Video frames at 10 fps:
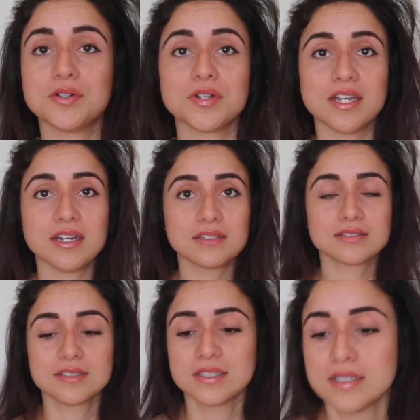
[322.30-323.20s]
don't care.
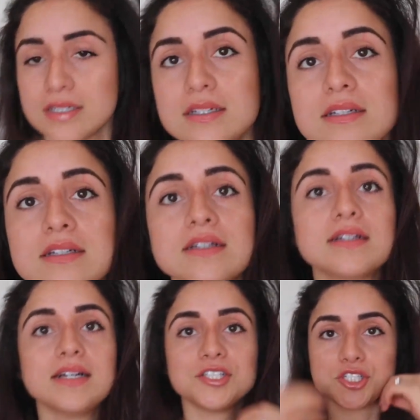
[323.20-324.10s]

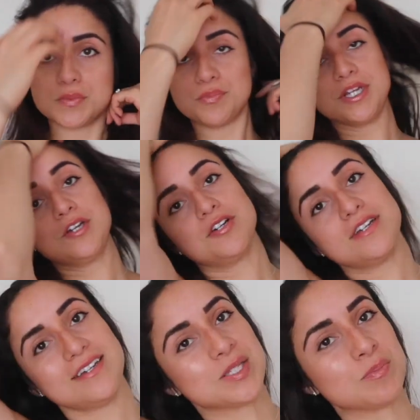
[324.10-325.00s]
I just sprinkle
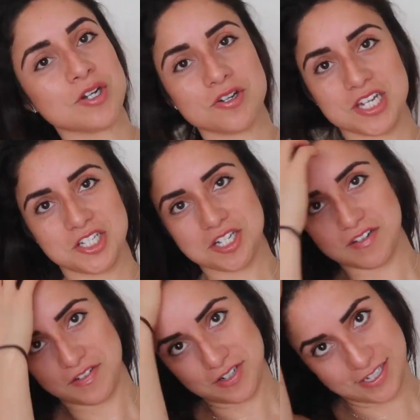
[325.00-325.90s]
that shit
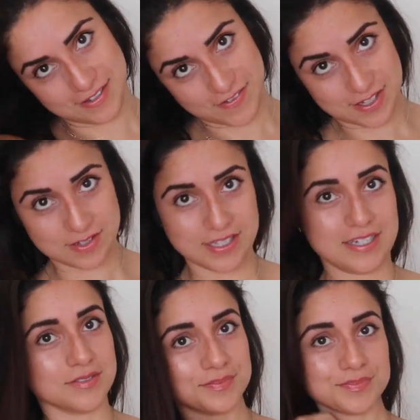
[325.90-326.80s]
everywhere. Like if it's
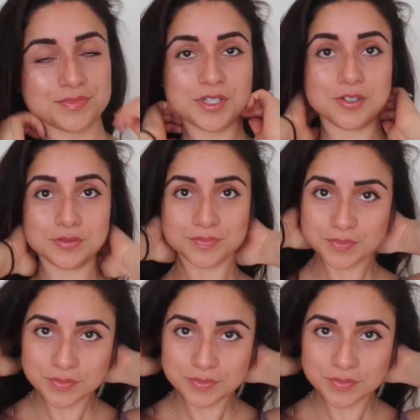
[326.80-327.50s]
like, you know,